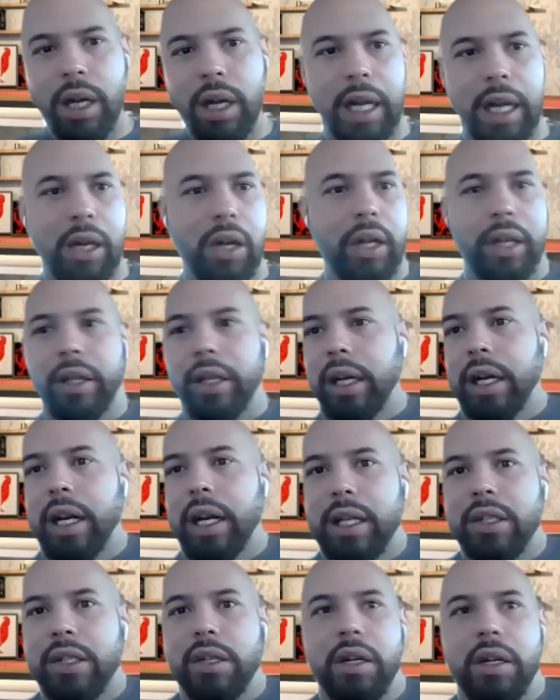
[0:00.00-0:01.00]
and I think
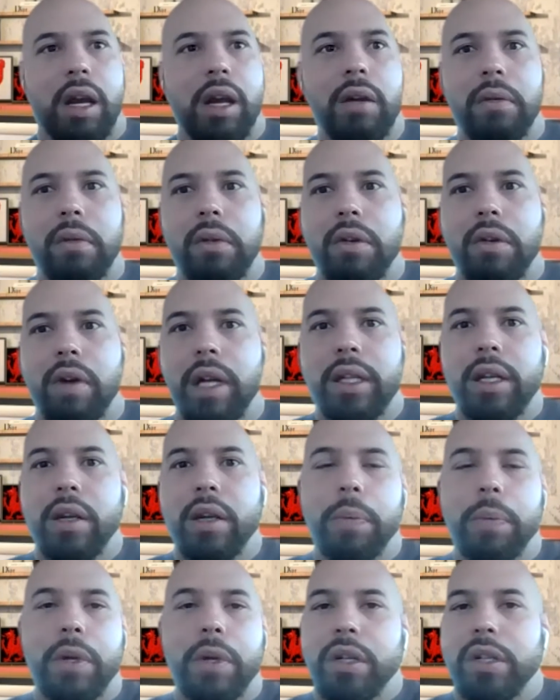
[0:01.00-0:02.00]
that's a great deal,
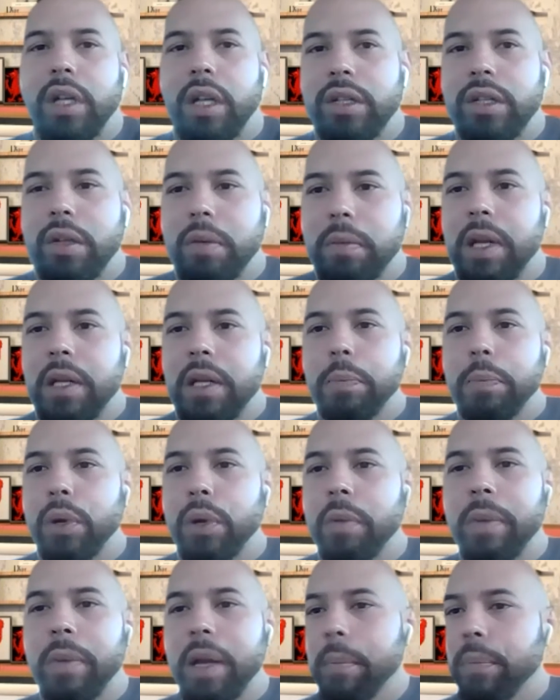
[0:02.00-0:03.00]
because it's
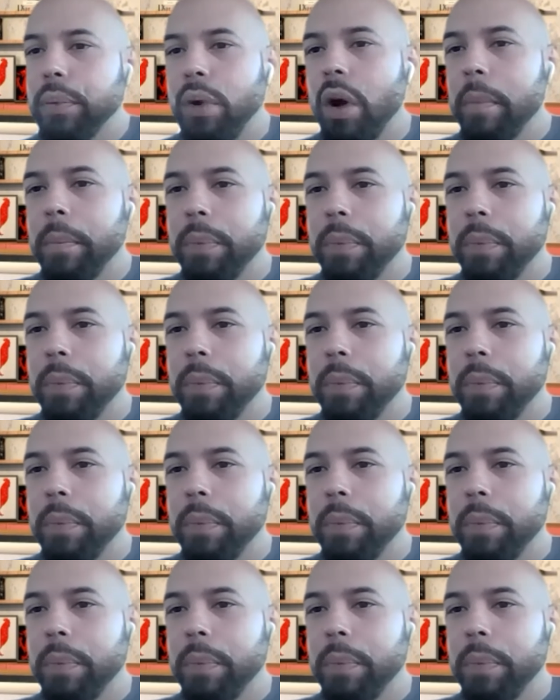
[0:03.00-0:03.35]
putting me in prime